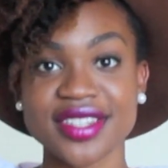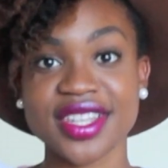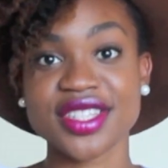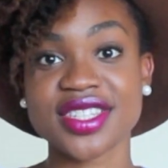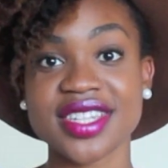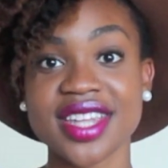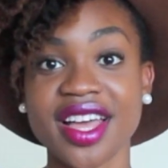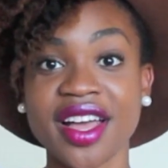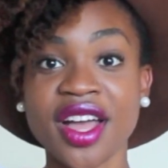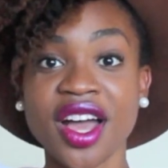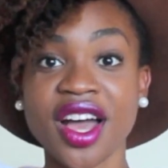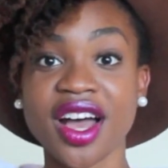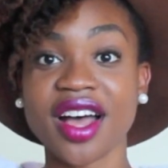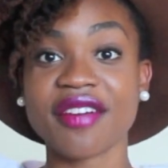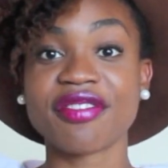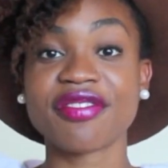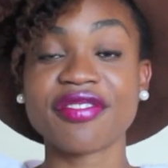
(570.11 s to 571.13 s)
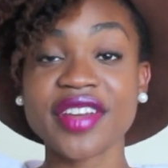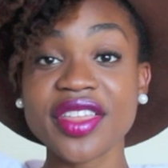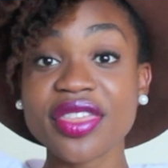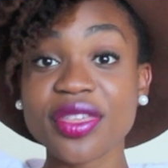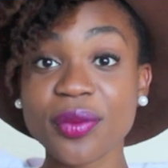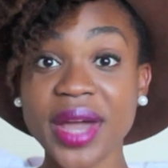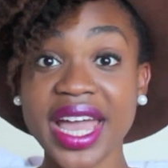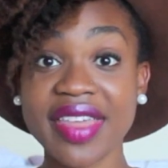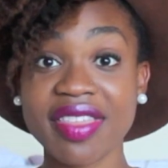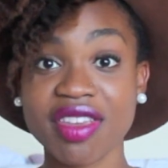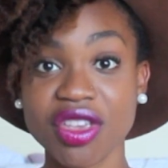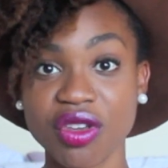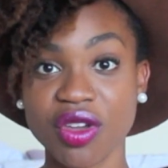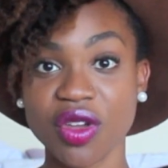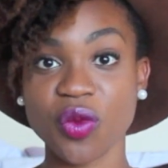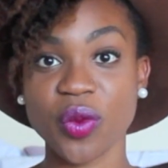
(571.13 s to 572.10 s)
So that's a 5th way that
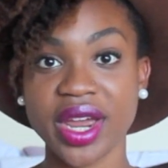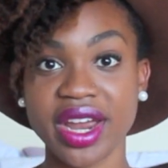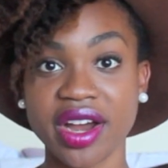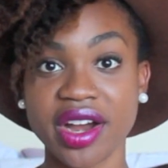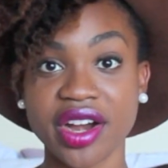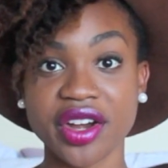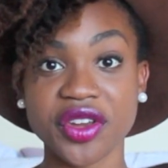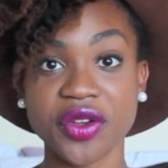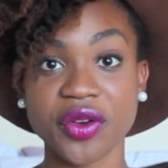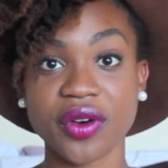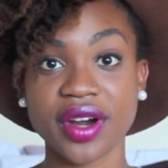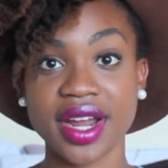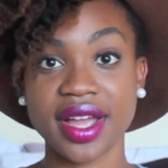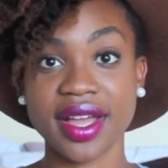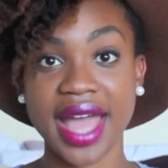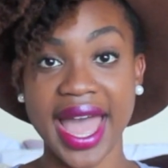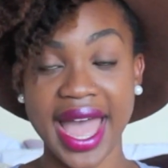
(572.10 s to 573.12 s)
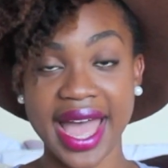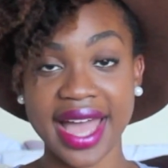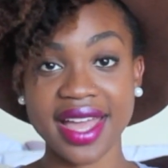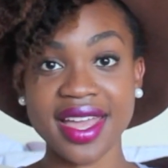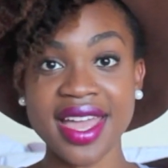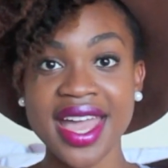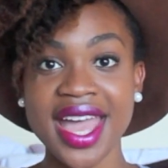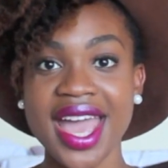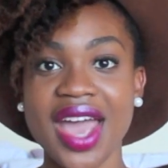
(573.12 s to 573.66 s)
you can wear your hat.